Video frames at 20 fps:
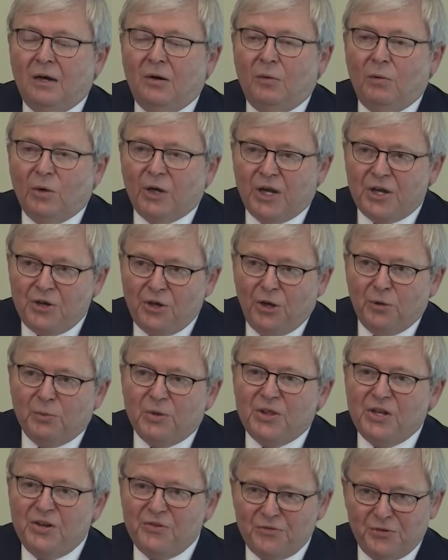What I note
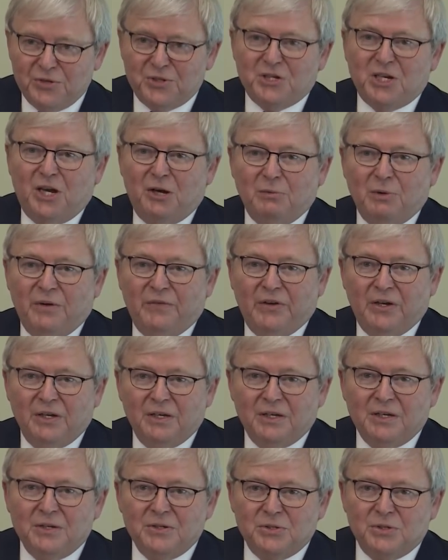with interest,
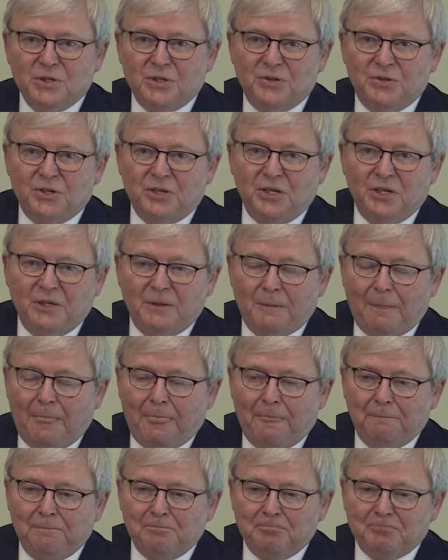however, is that the
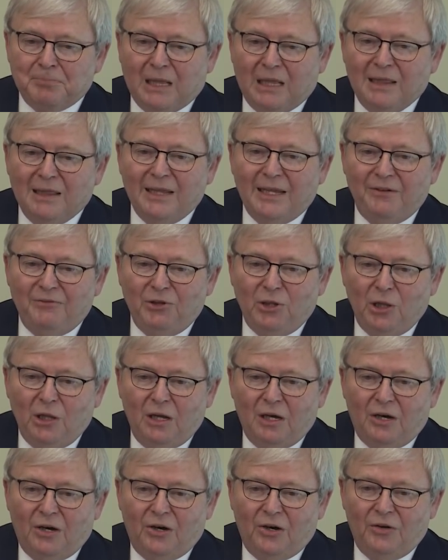
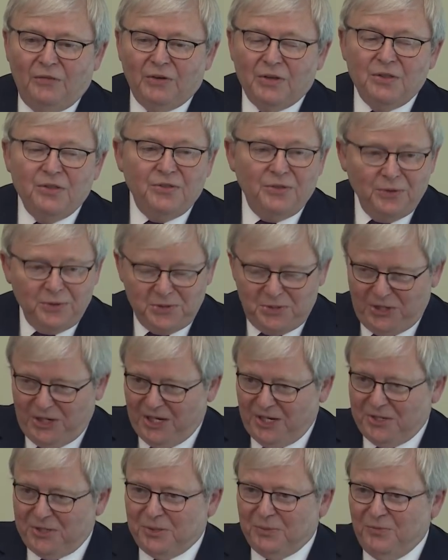level of
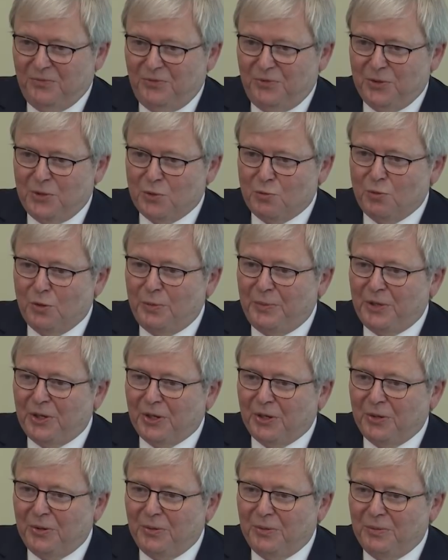enthusiasm for the
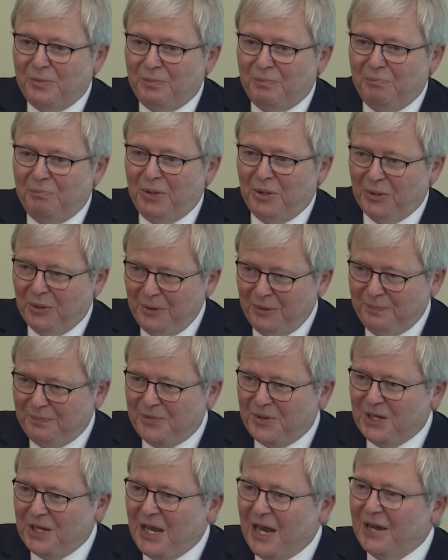Rubio bill,
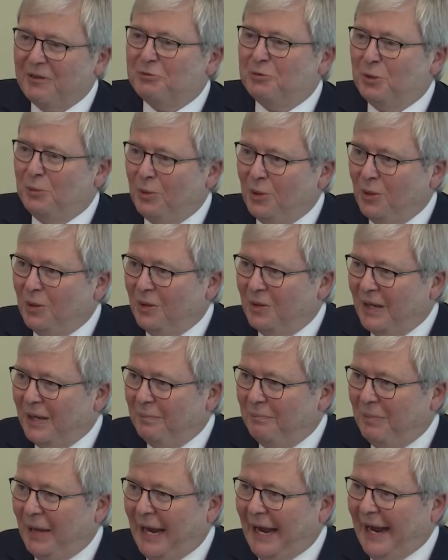the Equitable
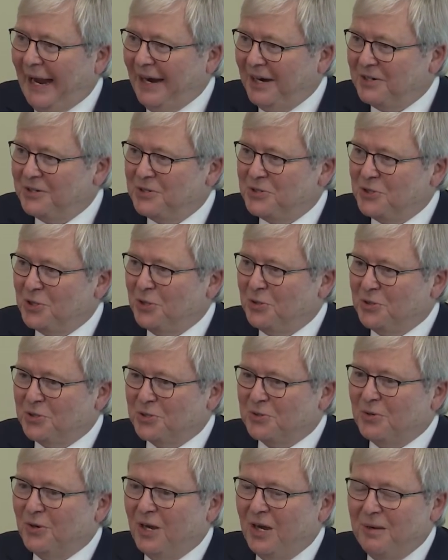Act, so
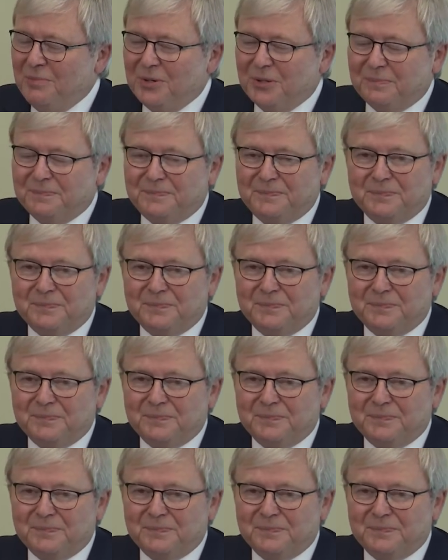described,